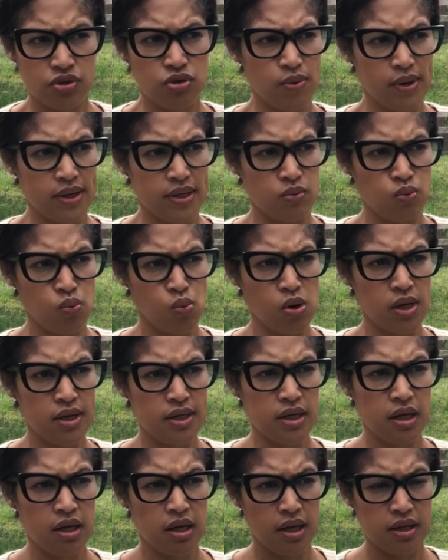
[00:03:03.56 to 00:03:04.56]
it two ways.
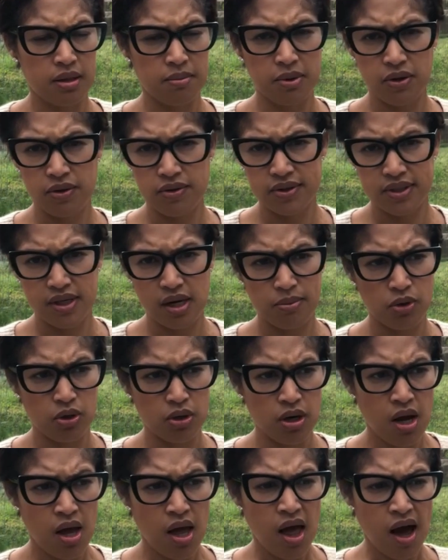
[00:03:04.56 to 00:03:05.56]
One, in the middle of the
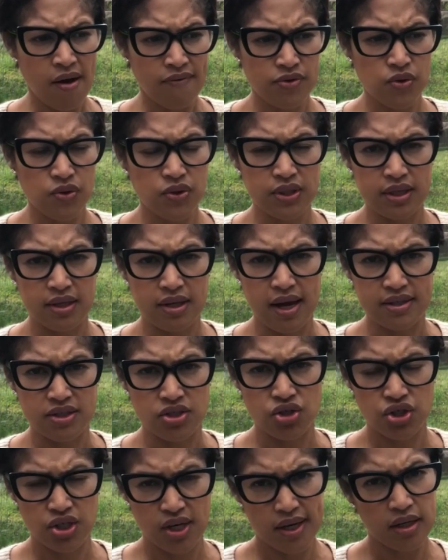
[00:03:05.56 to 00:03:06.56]
summer, I've used it as
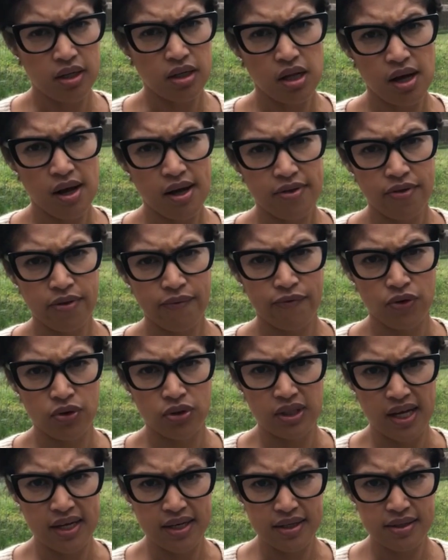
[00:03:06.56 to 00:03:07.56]
a shade cloth
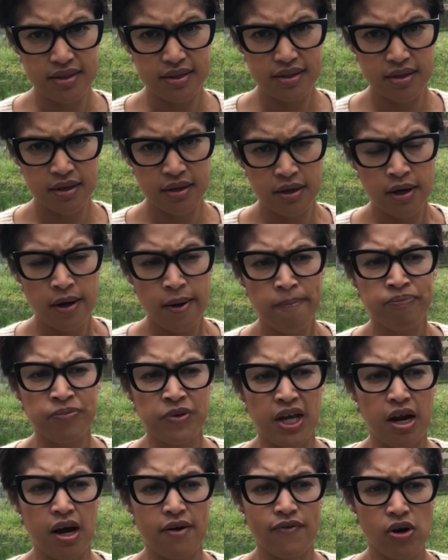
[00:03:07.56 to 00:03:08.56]
for lettuce.
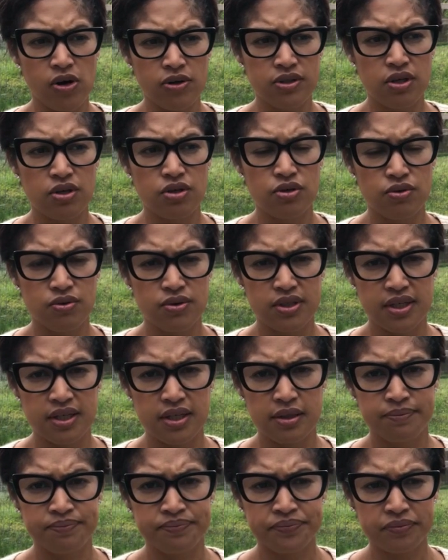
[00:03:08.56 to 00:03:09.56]
And I've also used
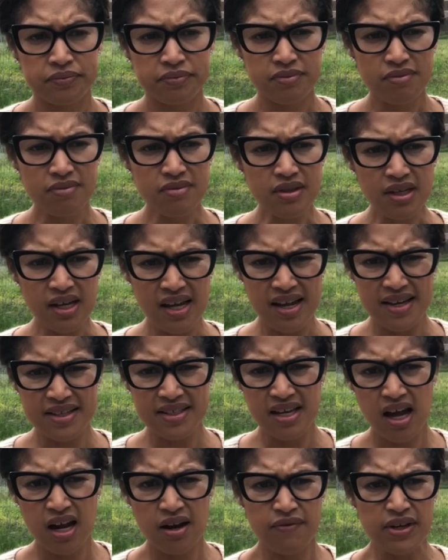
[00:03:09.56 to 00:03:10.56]
it
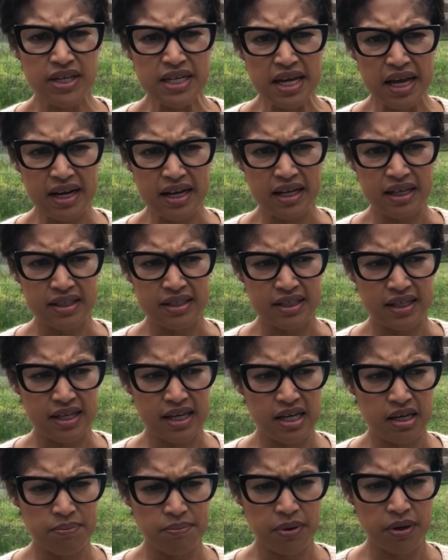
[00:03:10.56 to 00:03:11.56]
as kind of a netting to
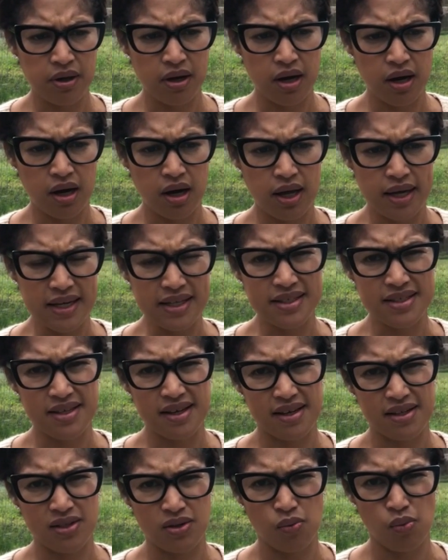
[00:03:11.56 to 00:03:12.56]
keep uh,
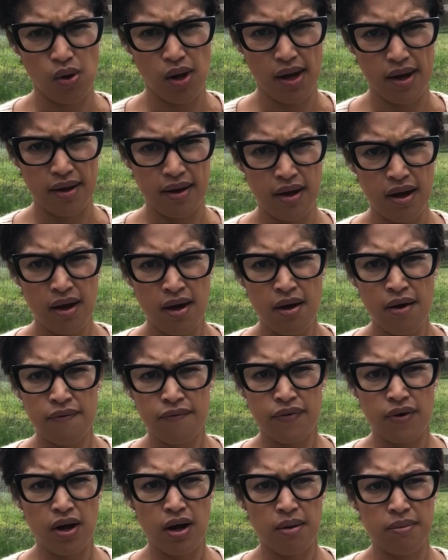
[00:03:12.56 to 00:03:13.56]
insects away
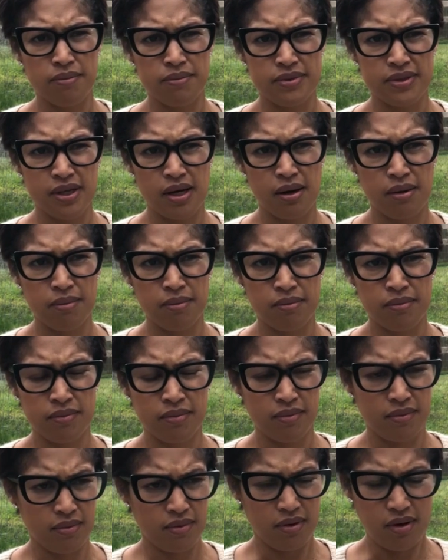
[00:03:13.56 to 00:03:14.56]
from
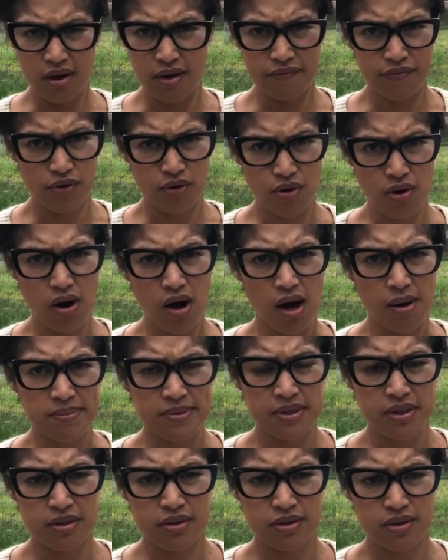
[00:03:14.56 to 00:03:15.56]
some of your
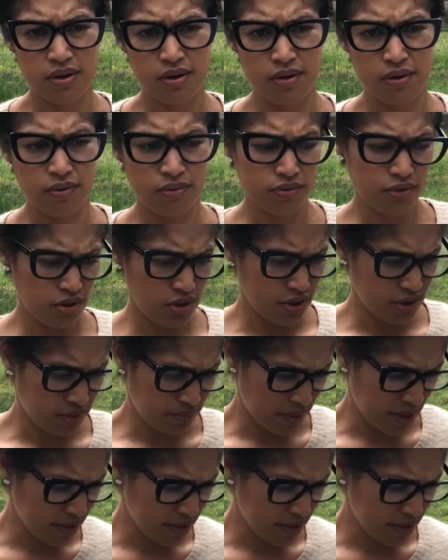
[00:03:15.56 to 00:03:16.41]
crops. So you just